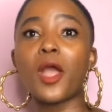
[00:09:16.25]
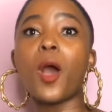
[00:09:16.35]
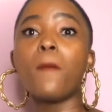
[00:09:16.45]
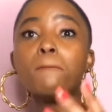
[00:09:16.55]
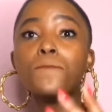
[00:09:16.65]

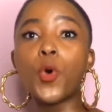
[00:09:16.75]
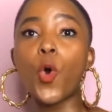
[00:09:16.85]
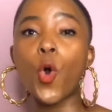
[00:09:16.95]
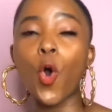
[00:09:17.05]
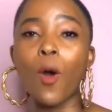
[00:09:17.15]

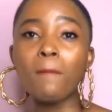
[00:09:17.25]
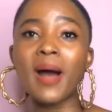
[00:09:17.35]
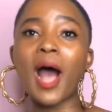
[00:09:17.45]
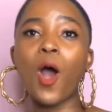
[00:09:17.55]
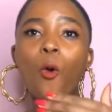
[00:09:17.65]
Mukoma
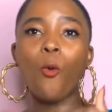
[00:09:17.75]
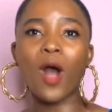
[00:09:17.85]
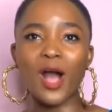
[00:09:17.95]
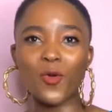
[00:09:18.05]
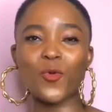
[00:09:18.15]

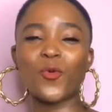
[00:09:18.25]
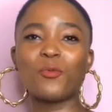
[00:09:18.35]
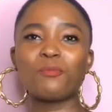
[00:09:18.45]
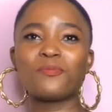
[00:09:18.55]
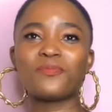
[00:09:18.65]
wangu.
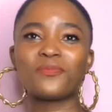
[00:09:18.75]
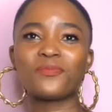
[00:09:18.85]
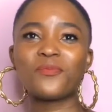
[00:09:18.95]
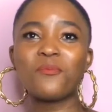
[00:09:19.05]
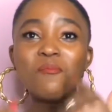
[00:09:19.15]

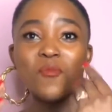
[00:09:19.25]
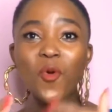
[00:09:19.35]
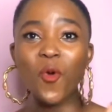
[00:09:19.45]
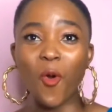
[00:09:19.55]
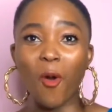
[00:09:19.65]

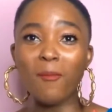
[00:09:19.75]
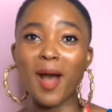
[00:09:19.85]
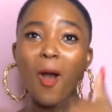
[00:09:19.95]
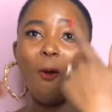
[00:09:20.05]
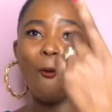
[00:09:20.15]
Mukoma
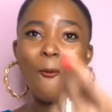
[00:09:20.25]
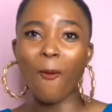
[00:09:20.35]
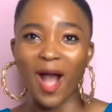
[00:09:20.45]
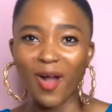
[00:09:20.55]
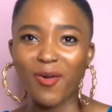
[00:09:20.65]

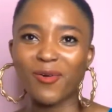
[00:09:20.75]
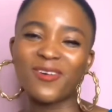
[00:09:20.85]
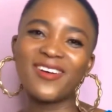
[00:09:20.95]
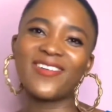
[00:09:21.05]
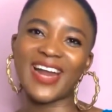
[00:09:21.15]
wako.
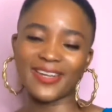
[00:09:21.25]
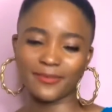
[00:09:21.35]
Right.